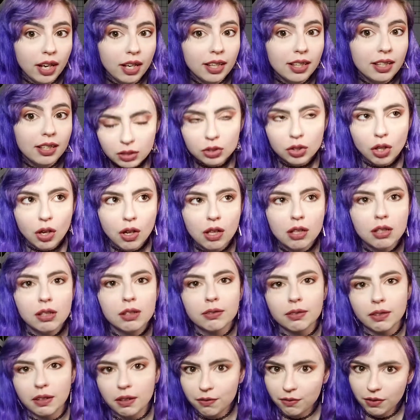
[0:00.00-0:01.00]
It looks all over
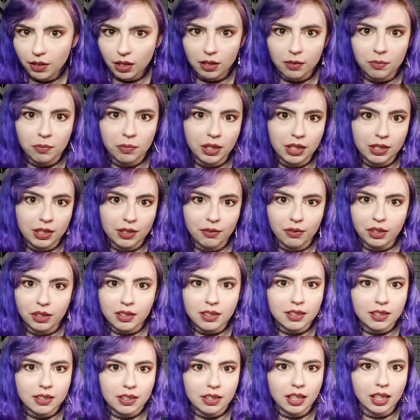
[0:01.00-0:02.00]
the fucking place for
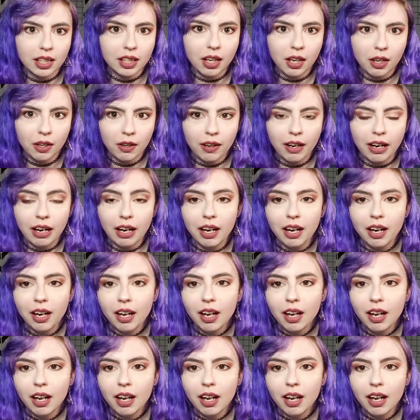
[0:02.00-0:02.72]
this thing, okay?